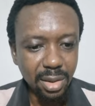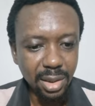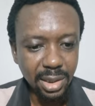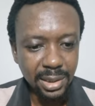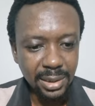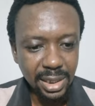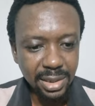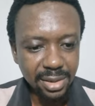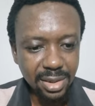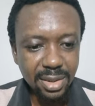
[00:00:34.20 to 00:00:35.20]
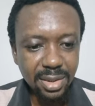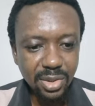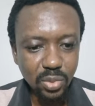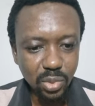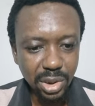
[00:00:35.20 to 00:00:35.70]
And this
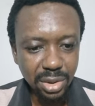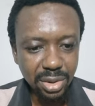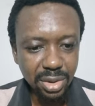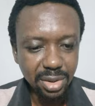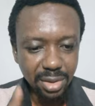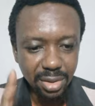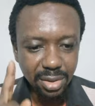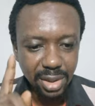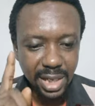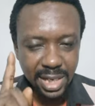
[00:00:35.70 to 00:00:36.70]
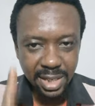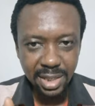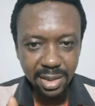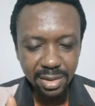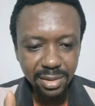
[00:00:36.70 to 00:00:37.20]
is what I
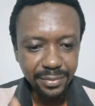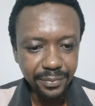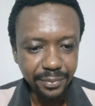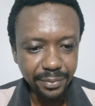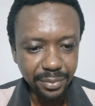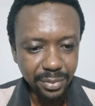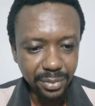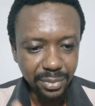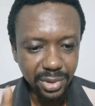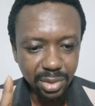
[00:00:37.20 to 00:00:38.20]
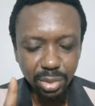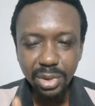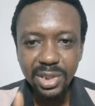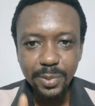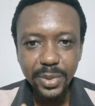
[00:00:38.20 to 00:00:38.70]
heard. The
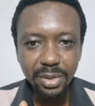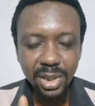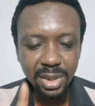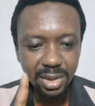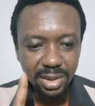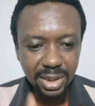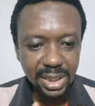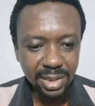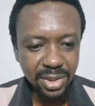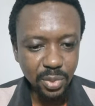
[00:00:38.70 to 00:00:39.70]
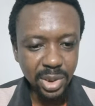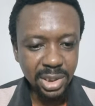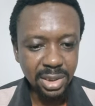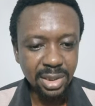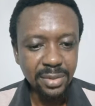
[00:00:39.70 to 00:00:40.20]
Holy Spirit said these
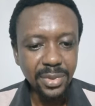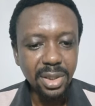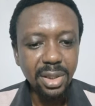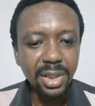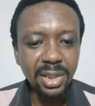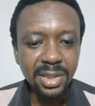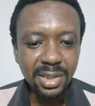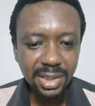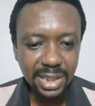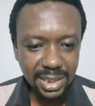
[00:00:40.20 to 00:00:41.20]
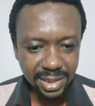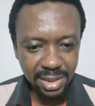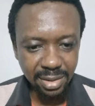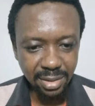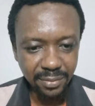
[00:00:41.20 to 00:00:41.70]
words. It is
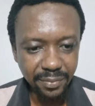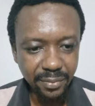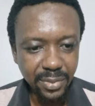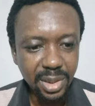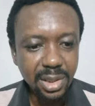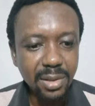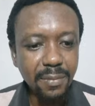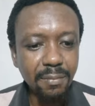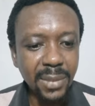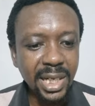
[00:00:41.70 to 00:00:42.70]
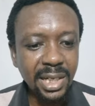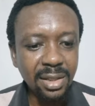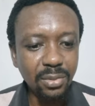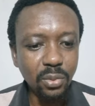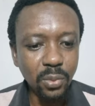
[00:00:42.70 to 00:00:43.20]
certain.
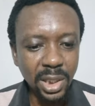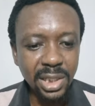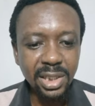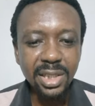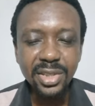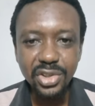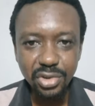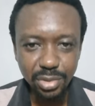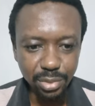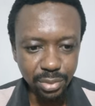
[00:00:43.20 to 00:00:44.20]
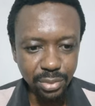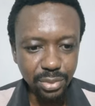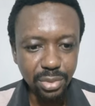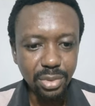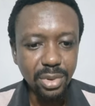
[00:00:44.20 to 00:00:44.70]
My word is true.
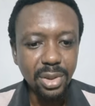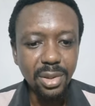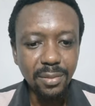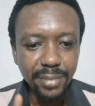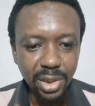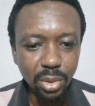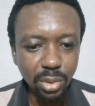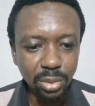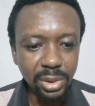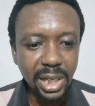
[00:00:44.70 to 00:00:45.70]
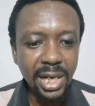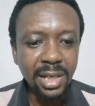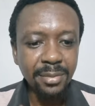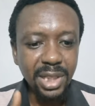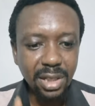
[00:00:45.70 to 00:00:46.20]
Behold, I
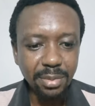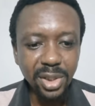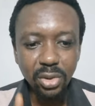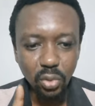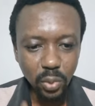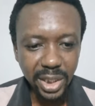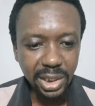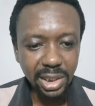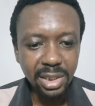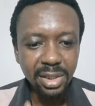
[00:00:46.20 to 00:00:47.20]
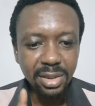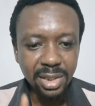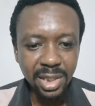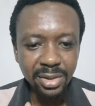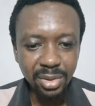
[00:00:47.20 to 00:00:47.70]
am coming quickly
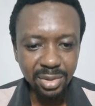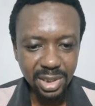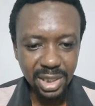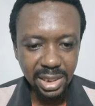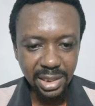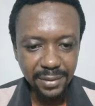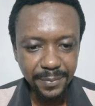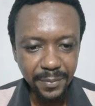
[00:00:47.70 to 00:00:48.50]
than you think.